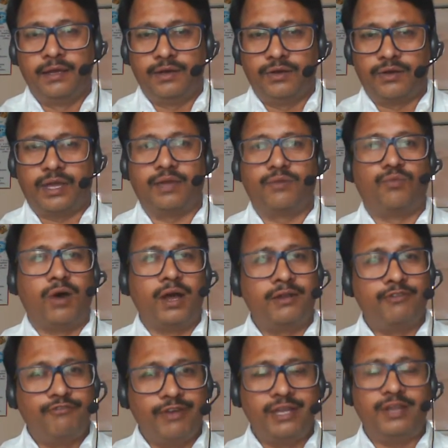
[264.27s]
Okay,
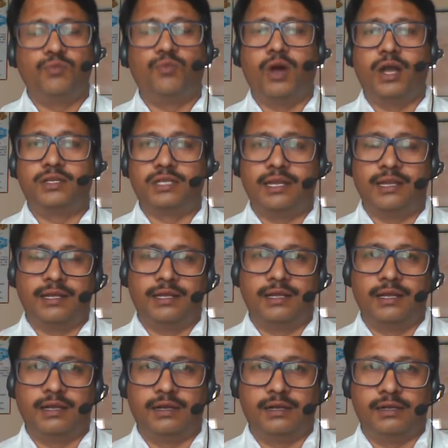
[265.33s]
one very vital
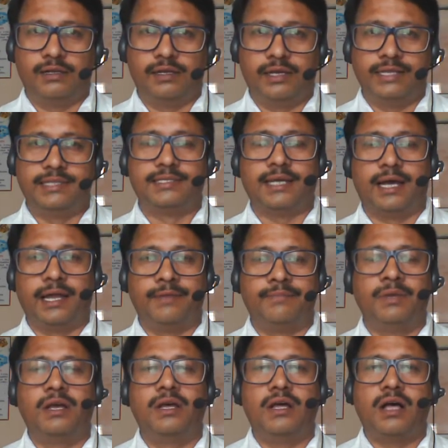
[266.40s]

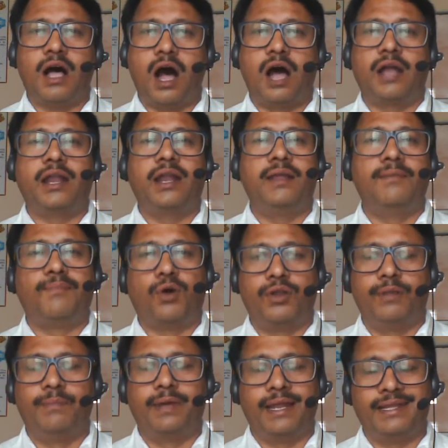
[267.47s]
enzyme, RNA
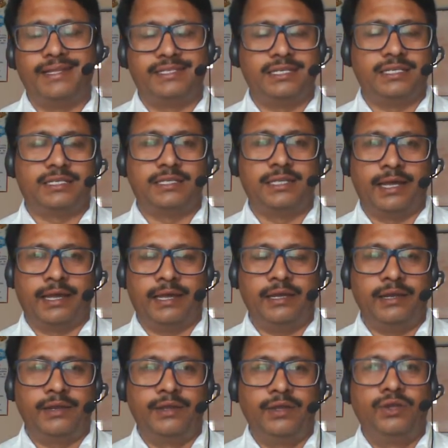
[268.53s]
polymerase, is there,
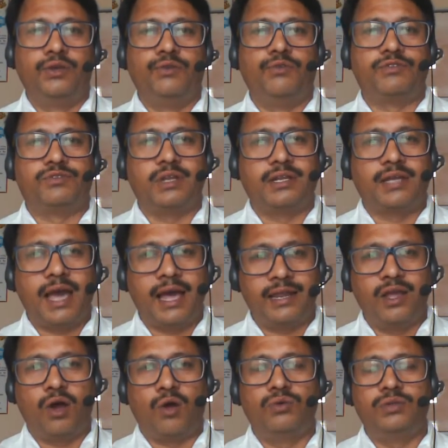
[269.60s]
which will
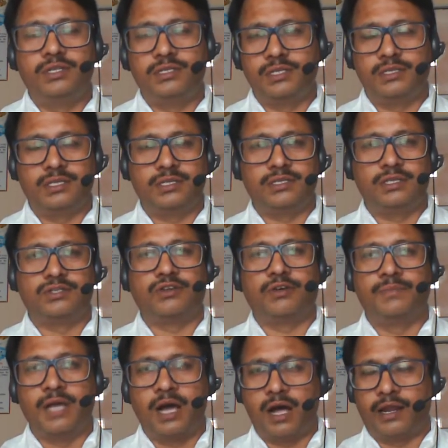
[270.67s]
carry out synthesis
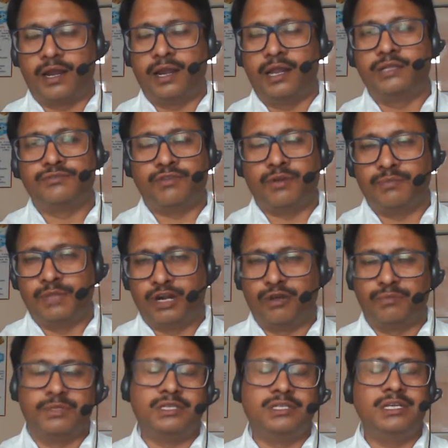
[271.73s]
of the RNAs from that
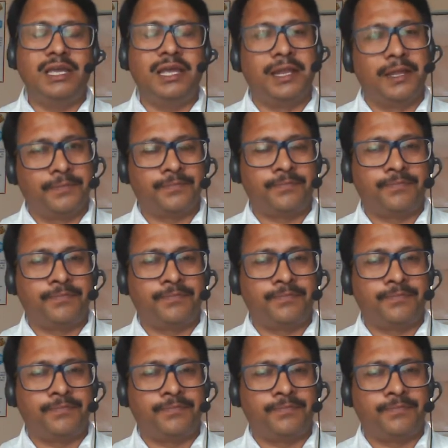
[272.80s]
of the DNA.